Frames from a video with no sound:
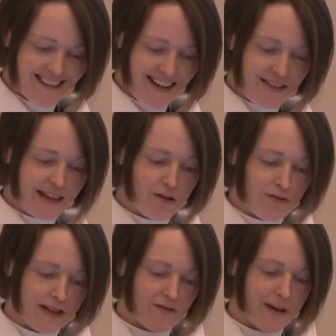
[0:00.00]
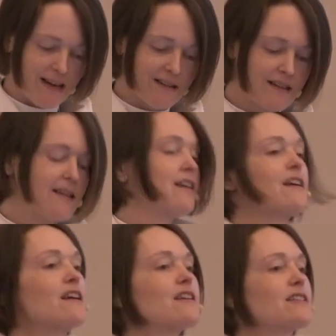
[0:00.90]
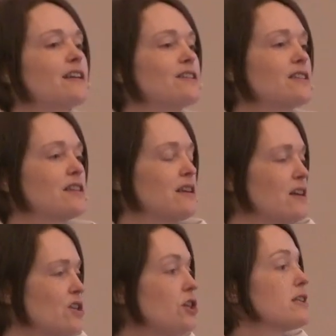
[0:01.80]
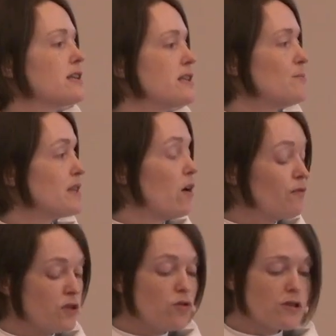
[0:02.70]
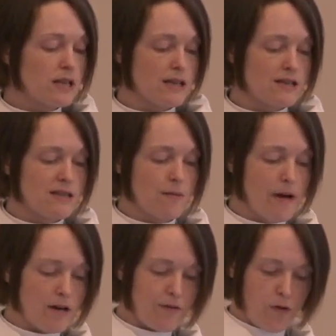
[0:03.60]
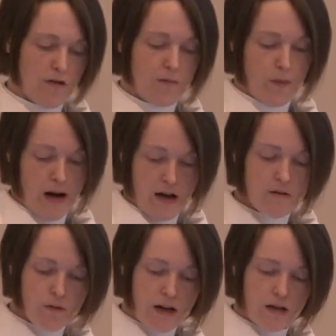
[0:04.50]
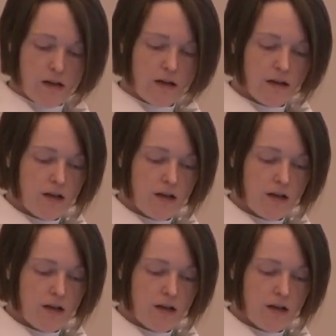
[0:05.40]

I think he'll forgive me, since Jesus himself uses the metaphor of bread when